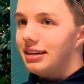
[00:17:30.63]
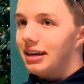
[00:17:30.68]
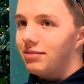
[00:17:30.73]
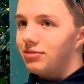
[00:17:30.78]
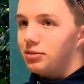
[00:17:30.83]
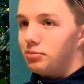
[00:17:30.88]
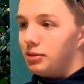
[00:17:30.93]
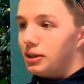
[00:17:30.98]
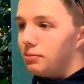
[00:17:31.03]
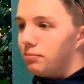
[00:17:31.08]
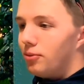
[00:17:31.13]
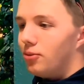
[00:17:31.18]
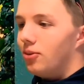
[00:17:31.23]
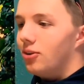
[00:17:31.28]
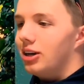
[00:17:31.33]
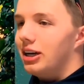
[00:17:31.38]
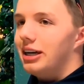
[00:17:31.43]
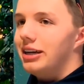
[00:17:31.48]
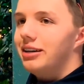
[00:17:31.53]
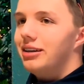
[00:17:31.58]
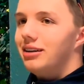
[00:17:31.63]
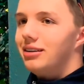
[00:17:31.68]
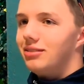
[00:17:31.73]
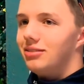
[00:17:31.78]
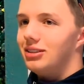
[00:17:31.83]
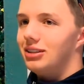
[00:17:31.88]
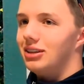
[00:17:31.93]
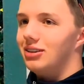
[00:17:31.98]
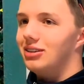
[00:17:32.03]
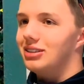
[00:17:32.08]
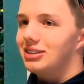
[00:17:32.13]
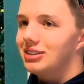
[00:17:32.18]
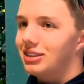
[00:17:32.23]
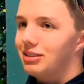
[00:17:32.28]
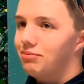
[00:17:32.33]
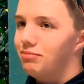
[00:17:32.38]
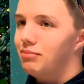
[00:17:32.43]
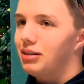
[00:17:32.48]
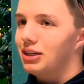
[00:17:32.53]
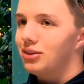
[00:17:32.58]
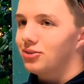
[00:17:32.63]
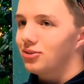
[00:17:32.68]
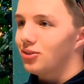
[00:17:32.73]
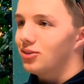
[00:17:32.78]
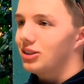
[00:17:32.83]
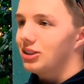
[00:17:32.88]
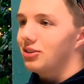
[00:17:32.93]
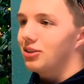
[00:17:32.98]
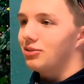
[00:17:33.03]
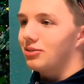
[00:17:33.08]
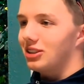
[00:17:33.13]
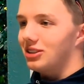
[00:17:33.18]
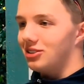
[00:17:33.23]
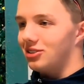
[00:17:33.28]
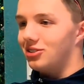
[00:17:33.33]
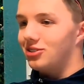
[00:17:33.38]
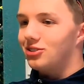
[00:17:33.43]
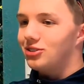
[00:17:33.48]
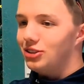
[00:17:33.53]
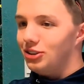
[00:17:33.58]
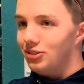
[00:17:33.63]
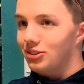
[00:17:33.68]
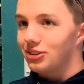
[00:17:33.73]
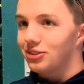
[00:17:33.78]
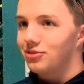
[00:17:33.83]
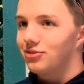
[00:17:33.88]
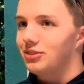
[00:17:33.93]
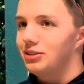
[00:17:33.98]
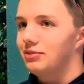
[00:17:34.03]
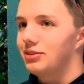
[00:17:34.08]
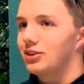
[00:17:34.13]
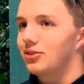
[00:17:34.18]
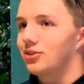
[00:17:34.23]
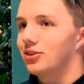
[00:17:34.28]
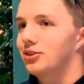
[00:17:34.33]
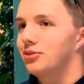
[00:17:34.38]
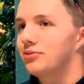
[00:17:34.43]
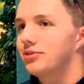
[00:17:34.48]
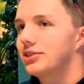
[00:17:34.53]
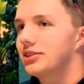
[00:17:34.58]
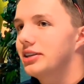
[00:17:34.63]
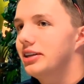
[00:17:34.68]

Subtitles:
You have to be a boy. It's a males only group because there's 2 other female groups.